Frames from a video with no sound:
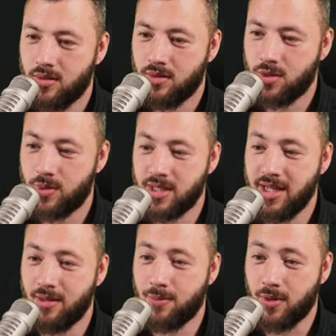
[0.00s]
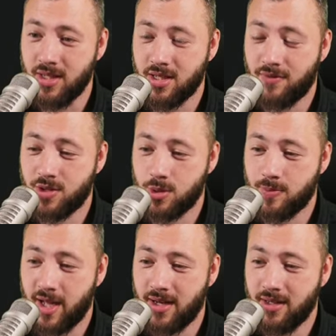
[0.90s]
To retain the police officer's
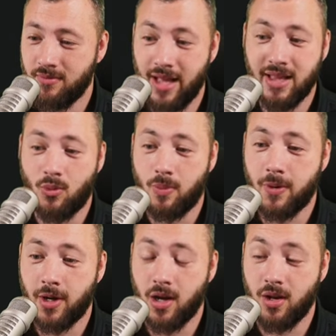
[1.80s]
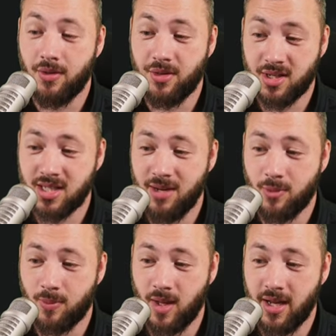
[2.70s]
baton, and then we're putting on the saber
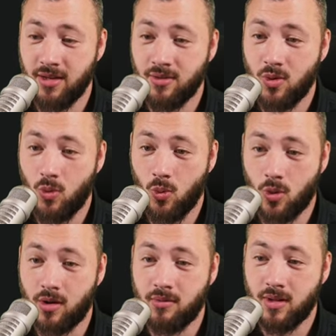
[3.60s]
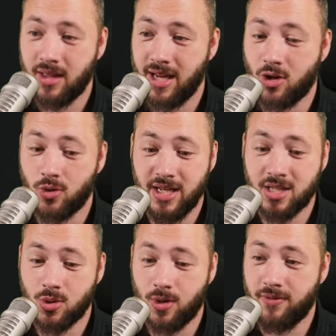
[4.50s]
blade or that
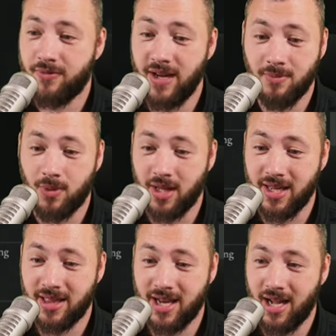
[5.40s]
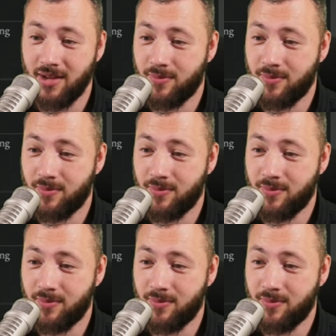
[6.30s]
greatsword fade blade that I've